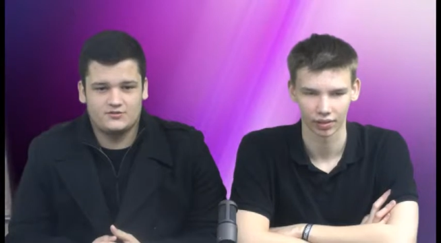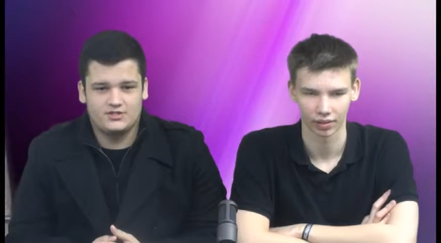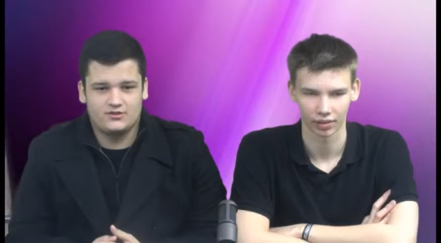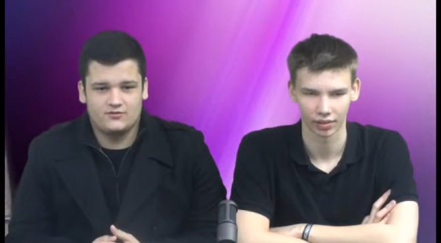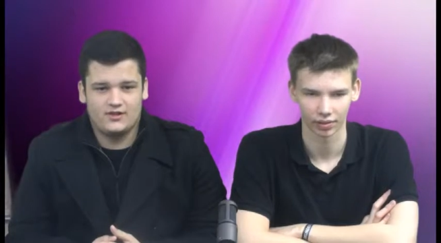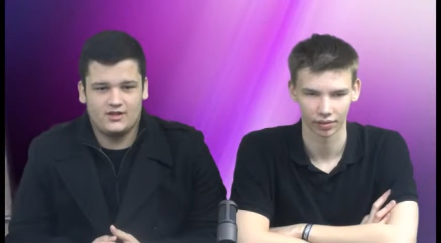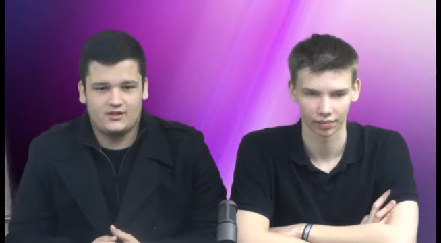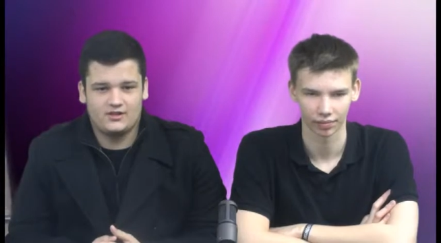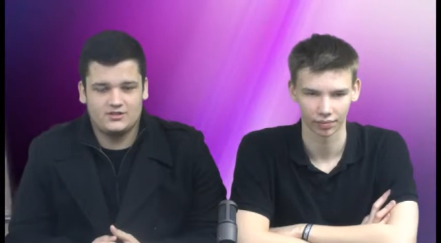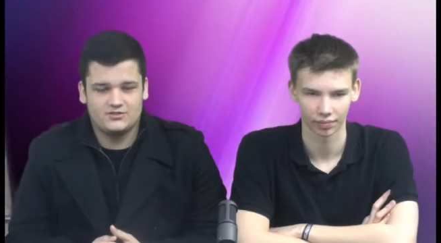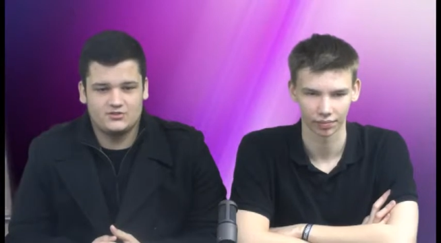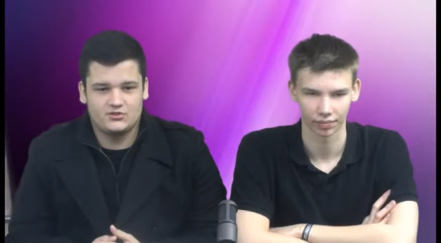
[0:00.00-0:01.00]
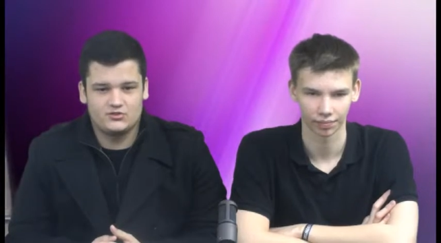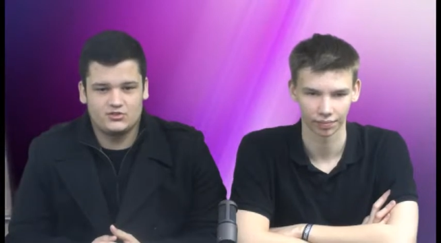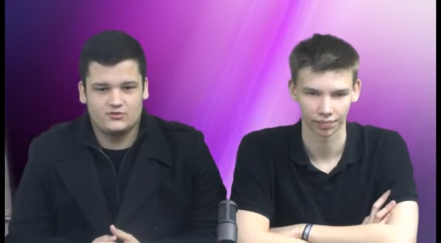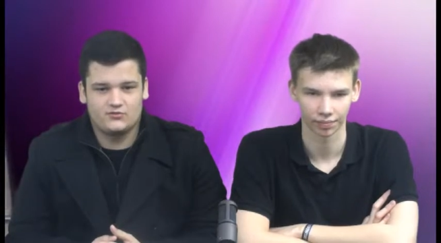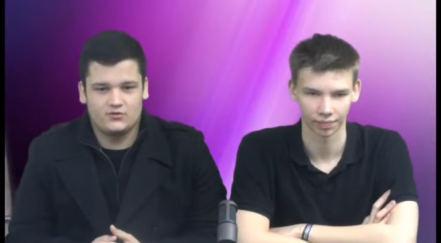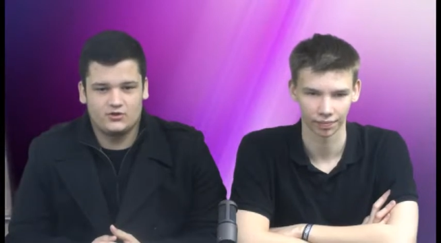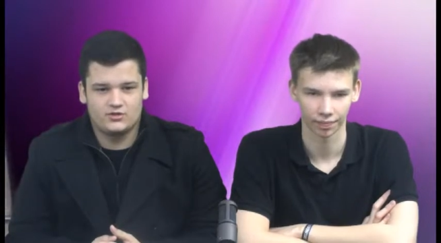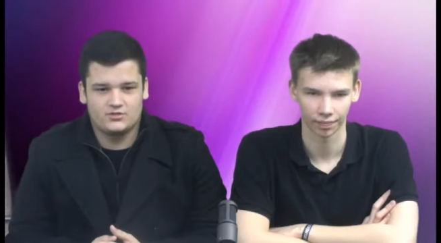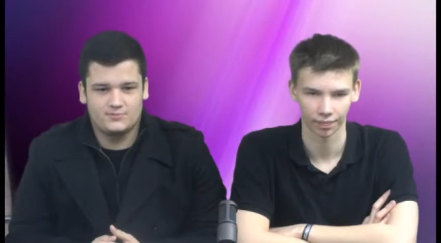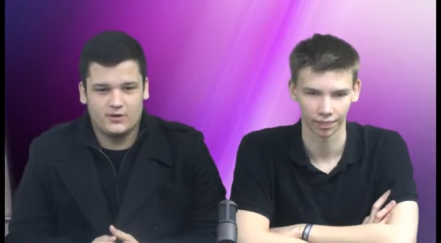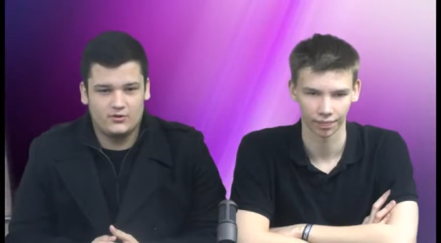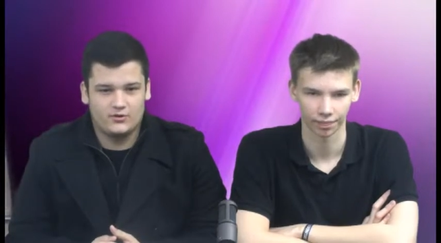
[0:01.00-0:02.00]
Speaker 1: of Cedar Valley is searching for
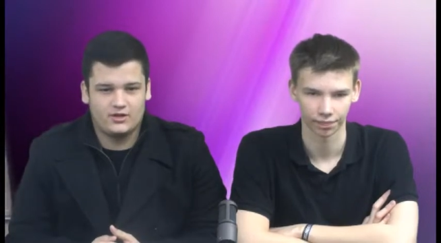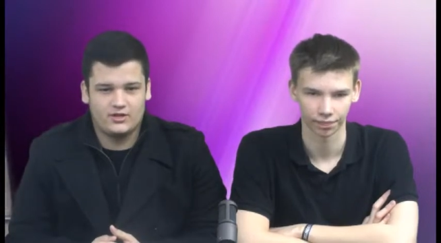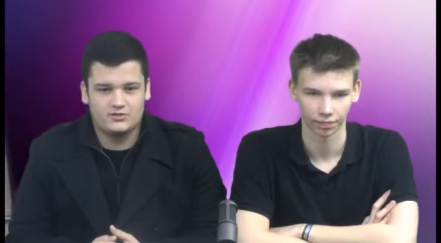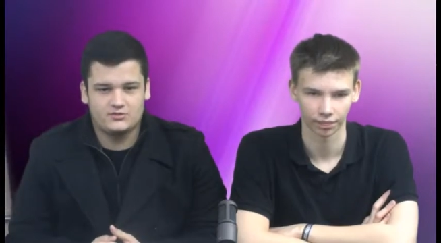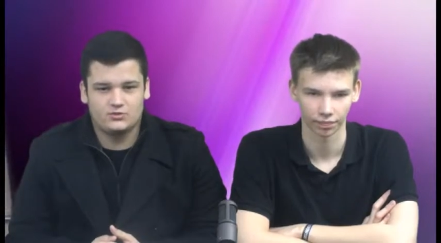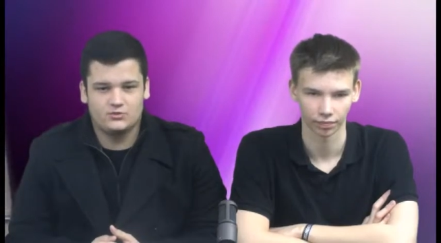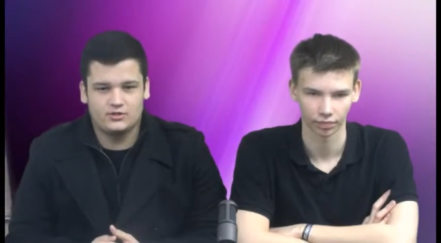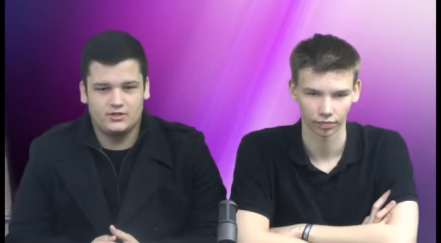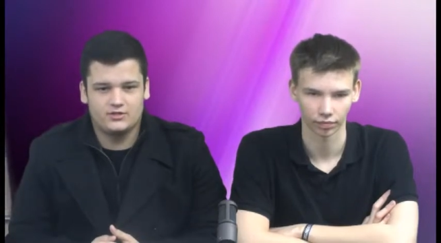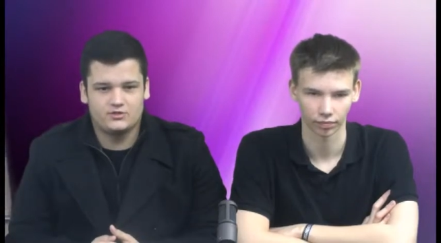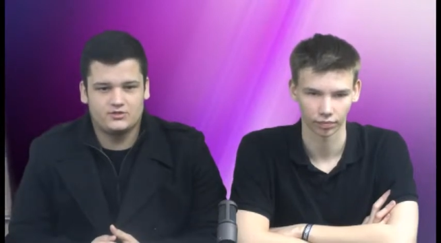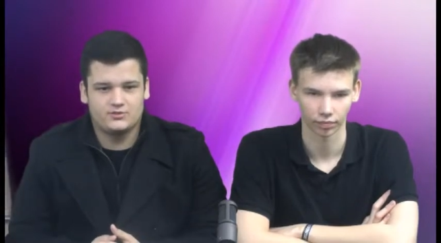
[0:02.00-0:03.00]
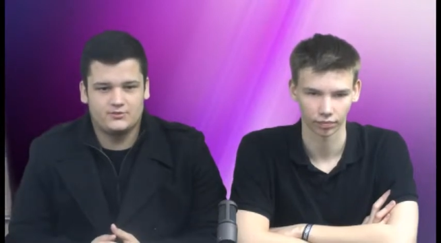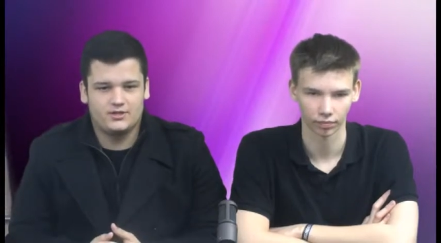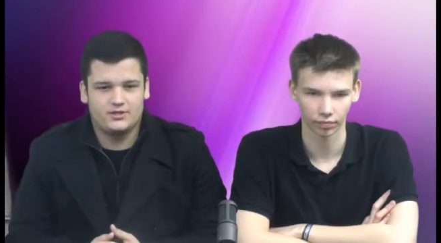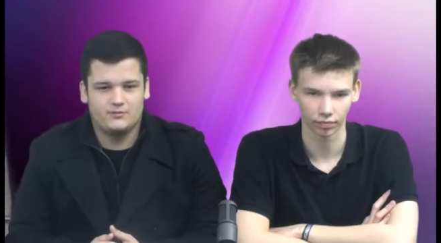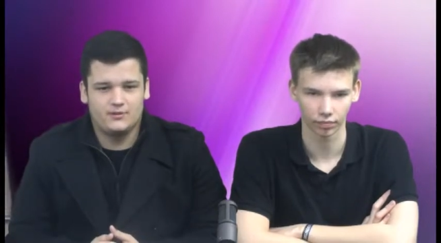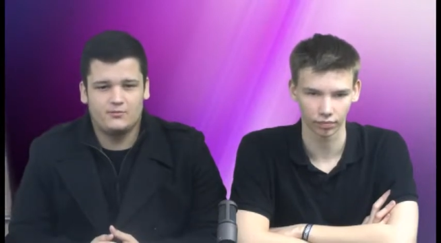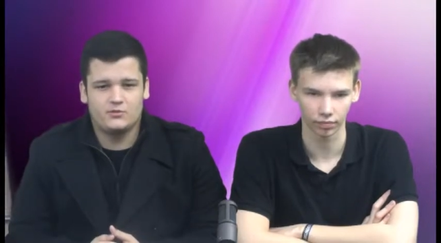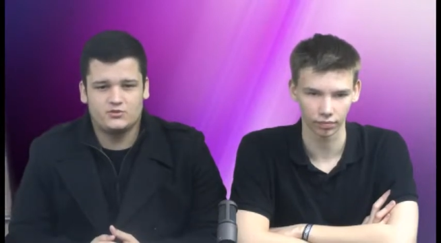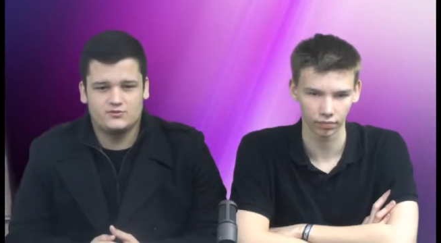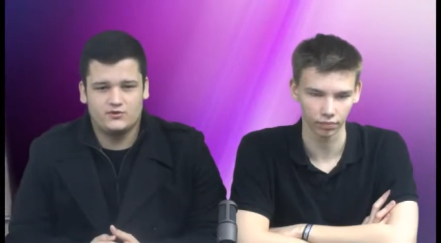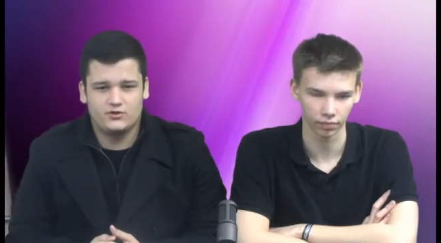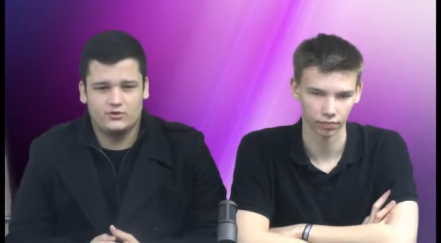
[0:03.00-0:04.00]
inspiring high school leaders to become members
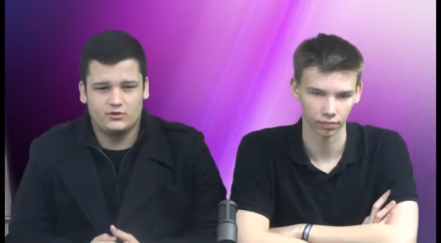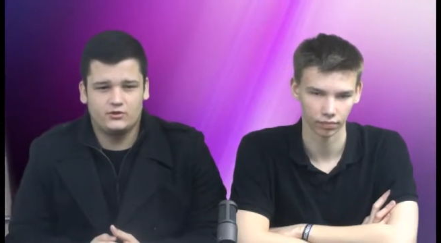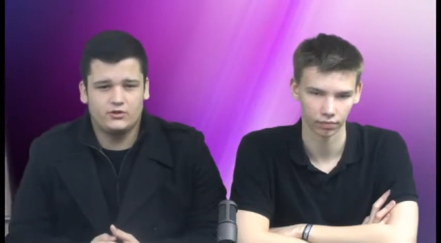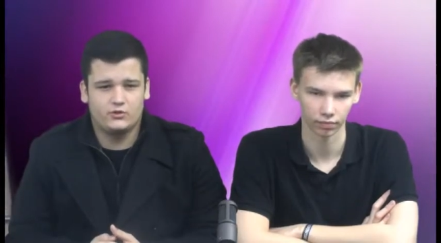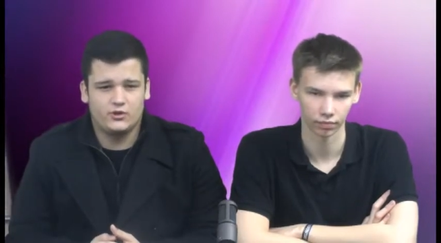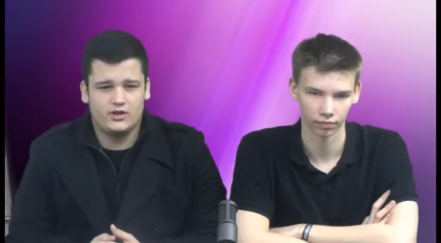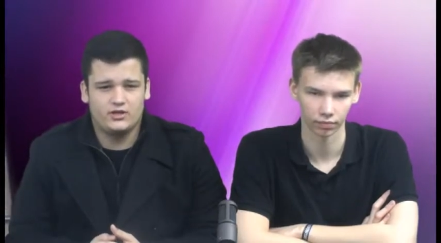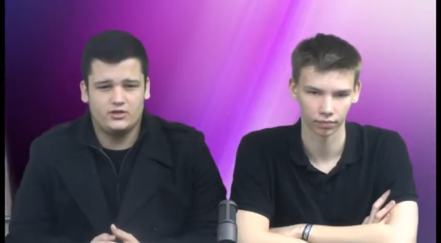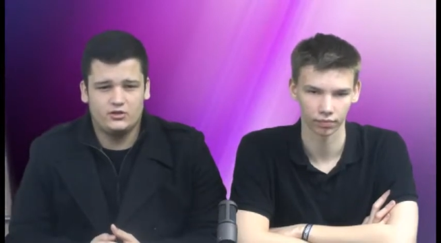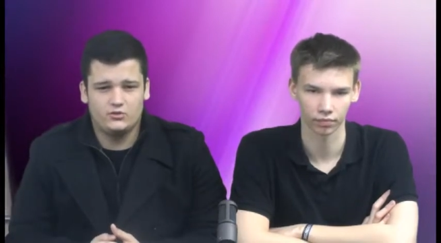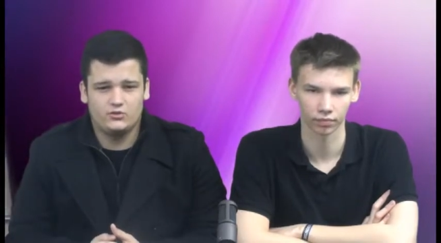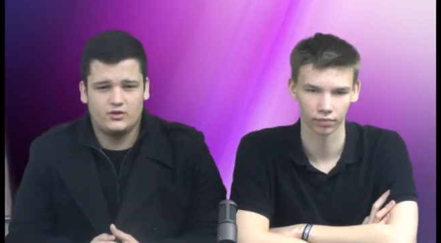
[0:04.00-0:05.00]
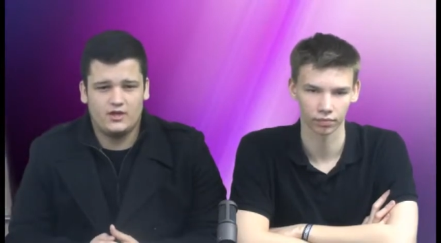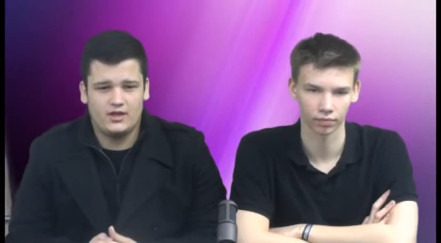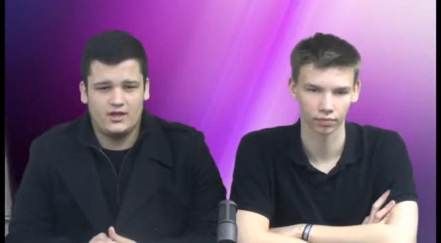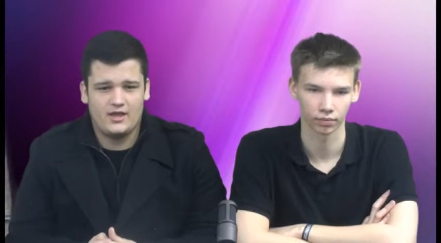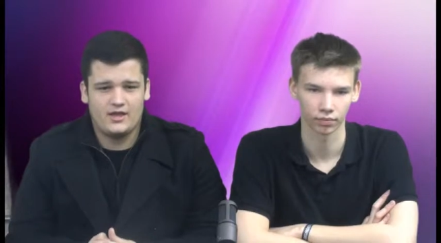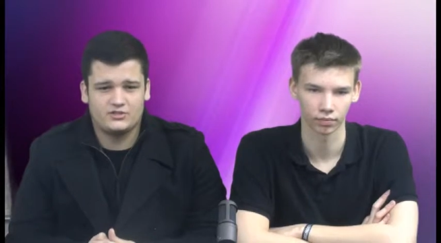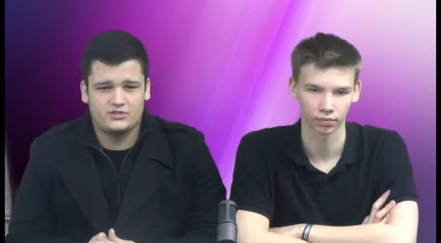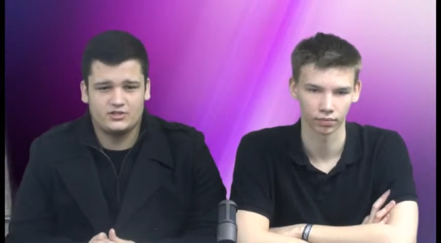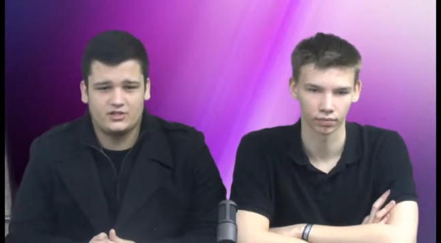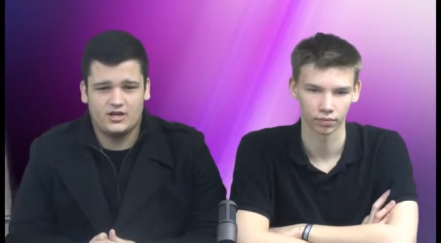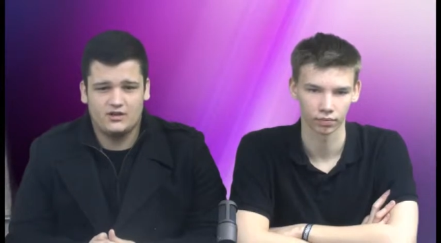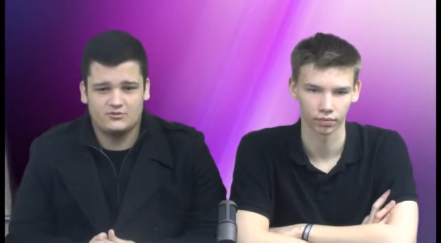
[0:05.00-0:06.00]
of our newly created Youth
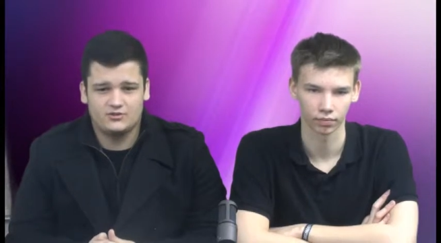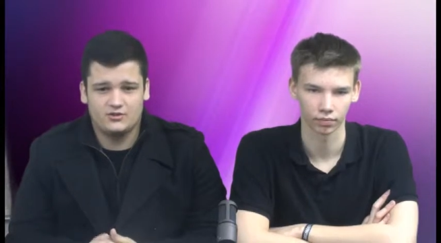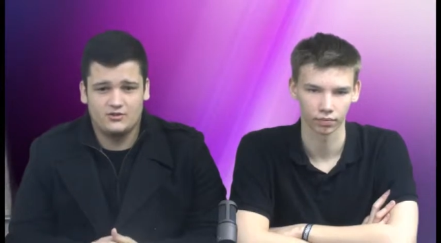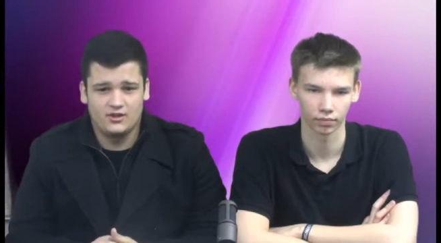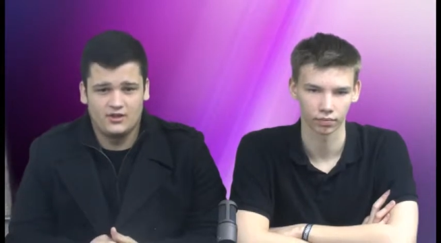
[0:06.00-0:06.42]
Action Council.